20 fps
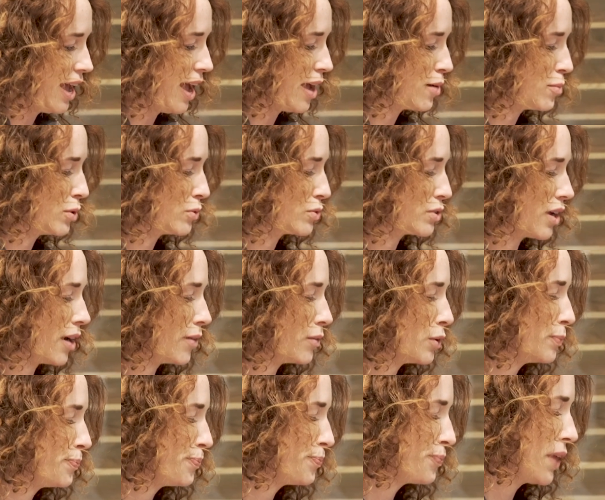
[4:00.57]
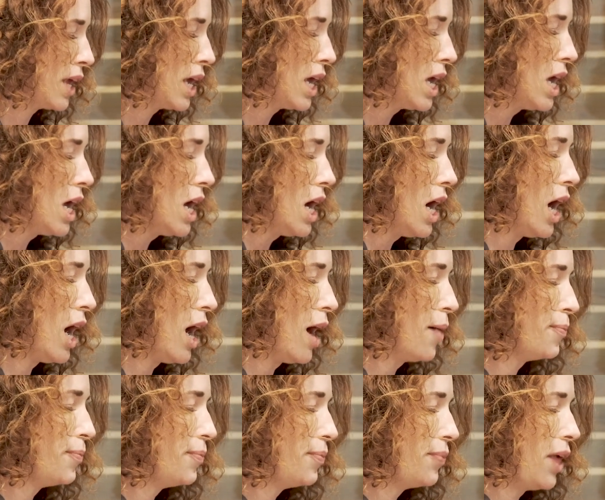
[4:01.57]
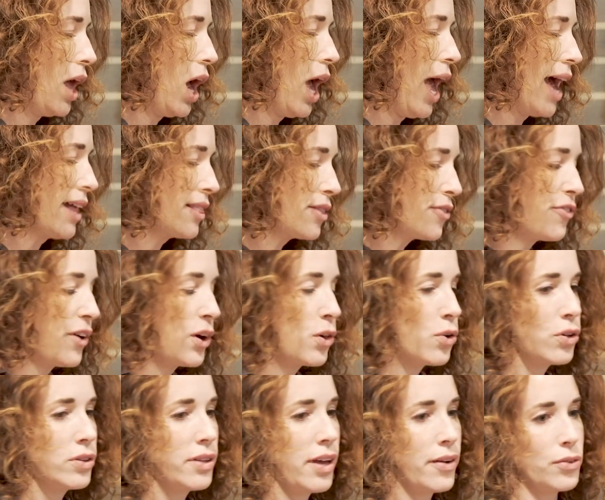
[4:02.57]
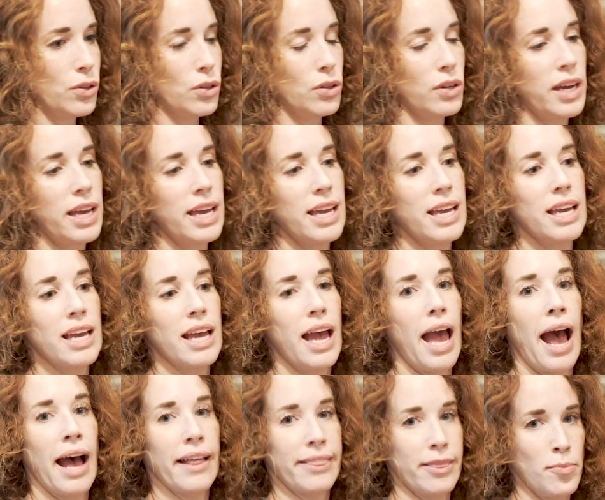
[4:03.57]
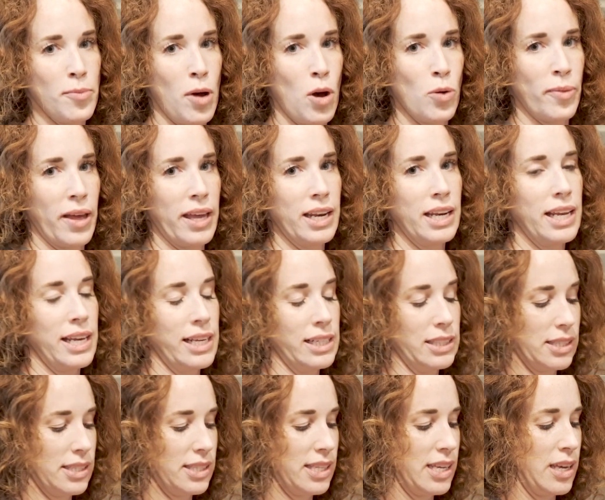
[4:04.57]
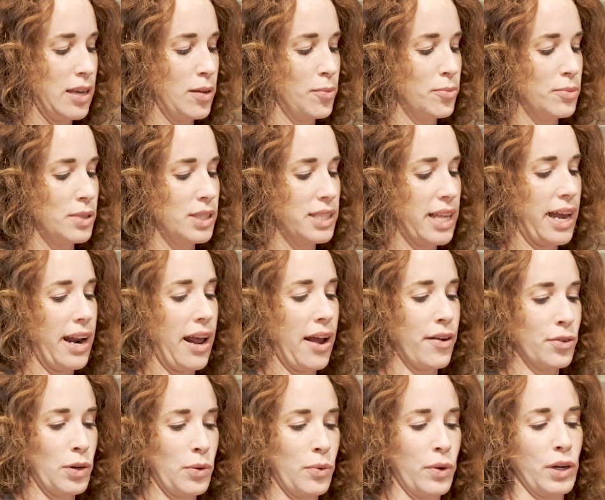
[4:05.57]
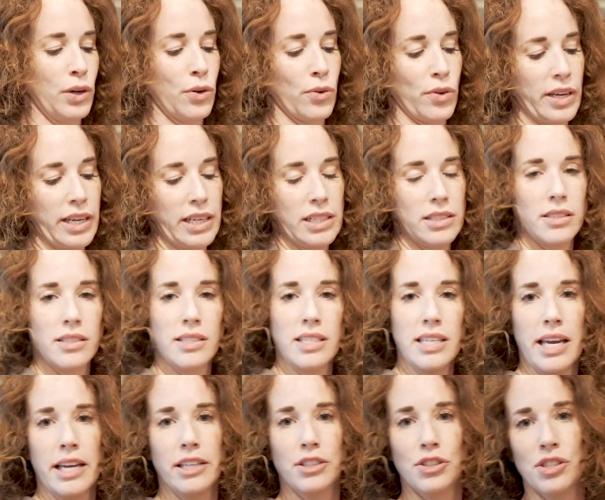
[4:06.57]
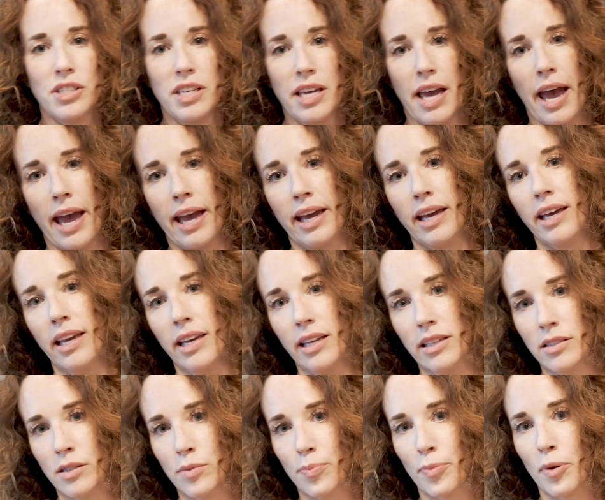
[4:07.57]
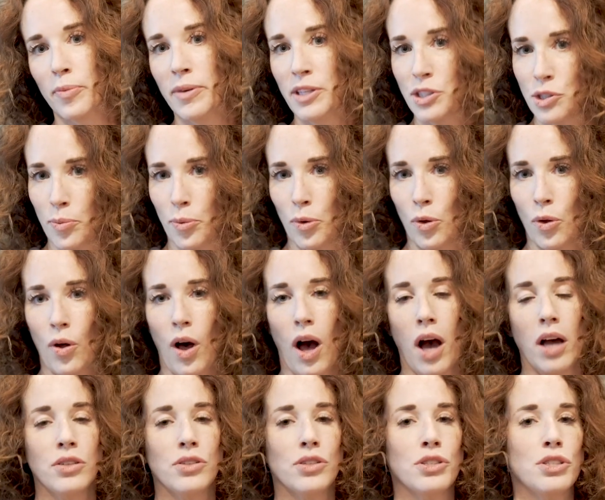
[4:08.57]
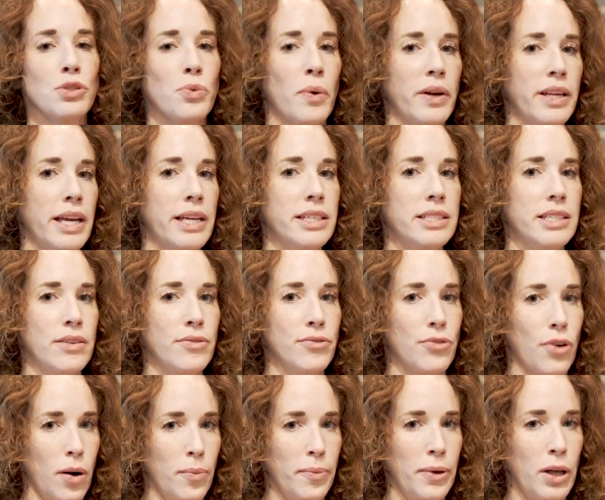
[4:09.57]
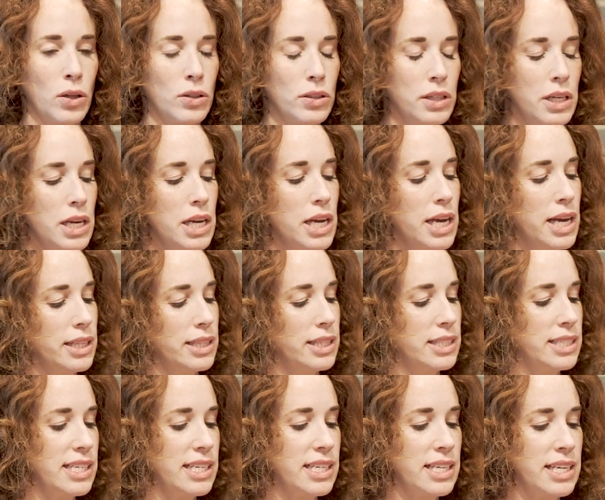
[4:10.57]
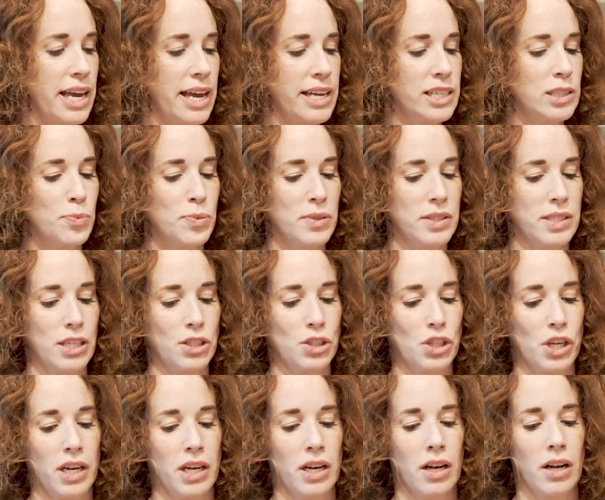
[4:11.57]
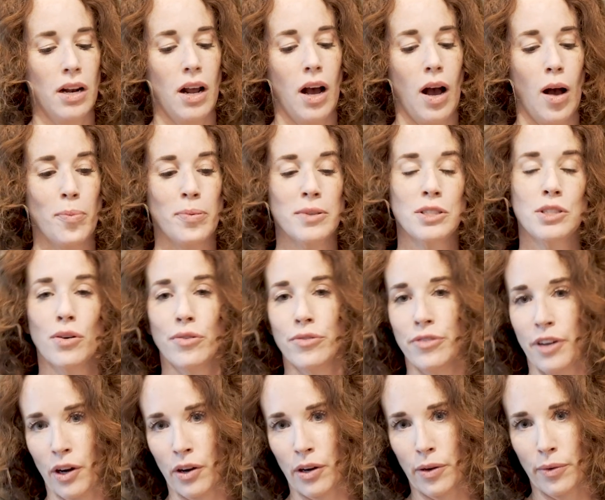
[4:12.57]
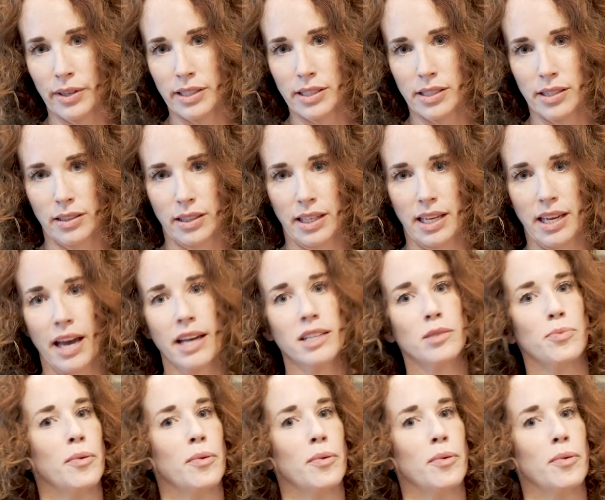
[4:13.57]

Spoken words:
most novel. At the federal level, at the moment, it seems that everyone agrees THCA is permissible under the 2018 Farm Bill. The DEA's position up until very recently has